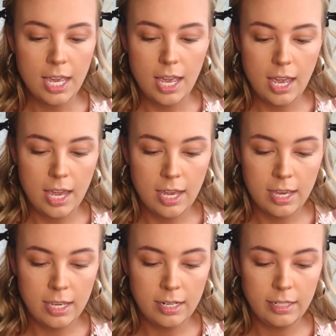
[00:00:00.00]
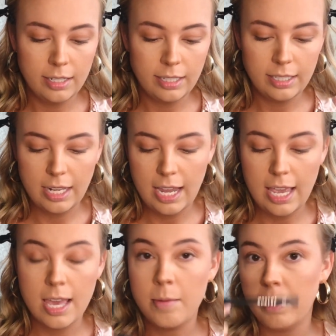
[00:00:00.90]
and this is an
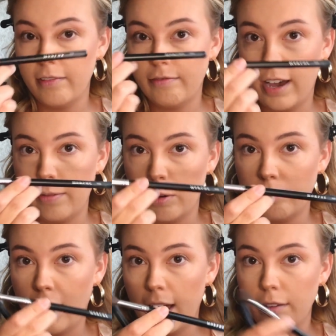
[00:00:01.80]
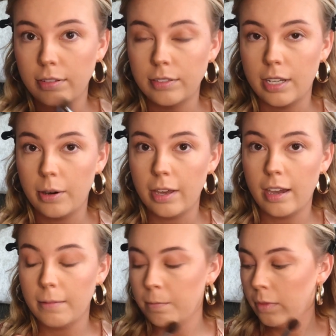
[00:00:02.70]
M505. So
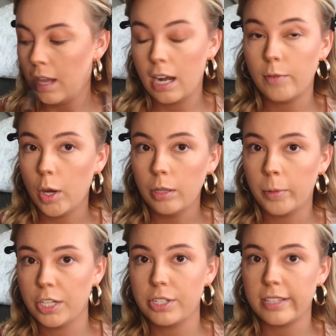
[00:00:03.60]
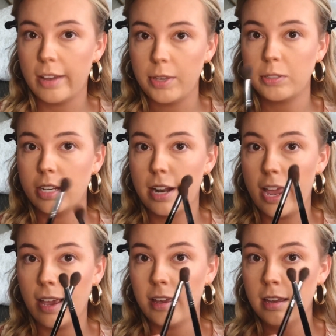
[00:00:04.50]
out of all the brushes I've used
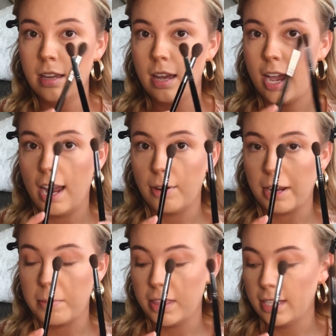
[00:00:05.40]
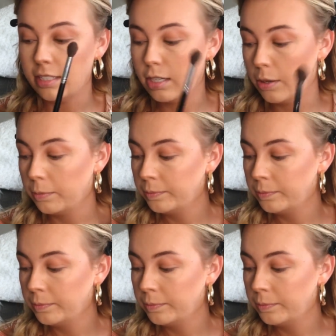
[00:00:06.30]
today, I recommend these two.